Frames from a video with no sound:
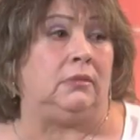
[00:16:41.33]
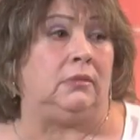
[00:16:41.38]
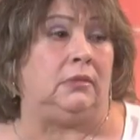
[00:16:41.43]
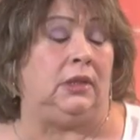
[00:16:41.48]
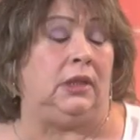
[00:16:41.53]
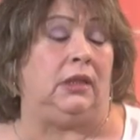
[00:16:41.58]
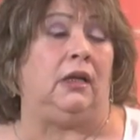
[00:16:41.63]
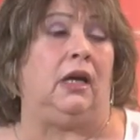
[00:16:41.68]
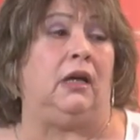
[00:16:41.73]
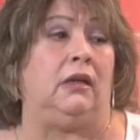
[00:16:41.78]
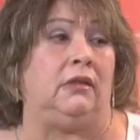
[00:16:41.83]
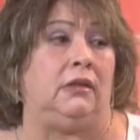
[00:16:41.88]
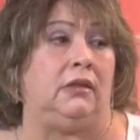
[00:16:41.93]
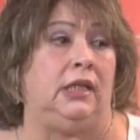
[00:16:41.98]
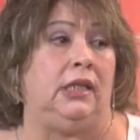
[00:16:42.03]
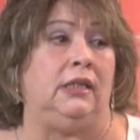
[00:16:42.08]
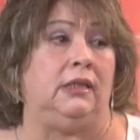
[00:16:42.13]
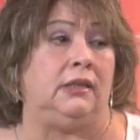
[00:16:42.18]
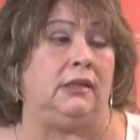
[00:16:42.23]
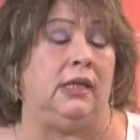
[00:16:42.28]
there are
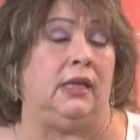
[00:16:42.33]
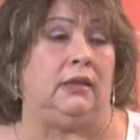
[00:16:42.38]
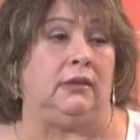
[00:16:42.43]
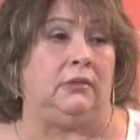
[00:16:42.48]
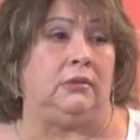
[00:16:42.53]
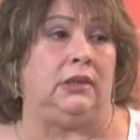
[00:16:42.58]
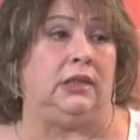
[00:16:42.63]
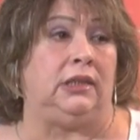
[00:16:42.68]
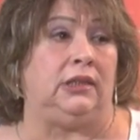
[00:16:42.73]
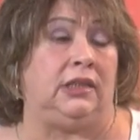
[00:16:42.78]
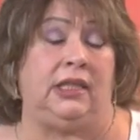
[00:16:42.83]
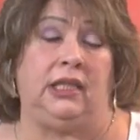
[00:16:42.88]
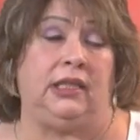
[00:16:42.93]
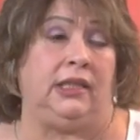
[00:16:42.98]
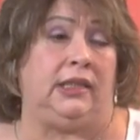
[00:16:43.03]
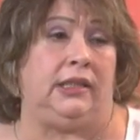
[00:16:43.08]
things that the, the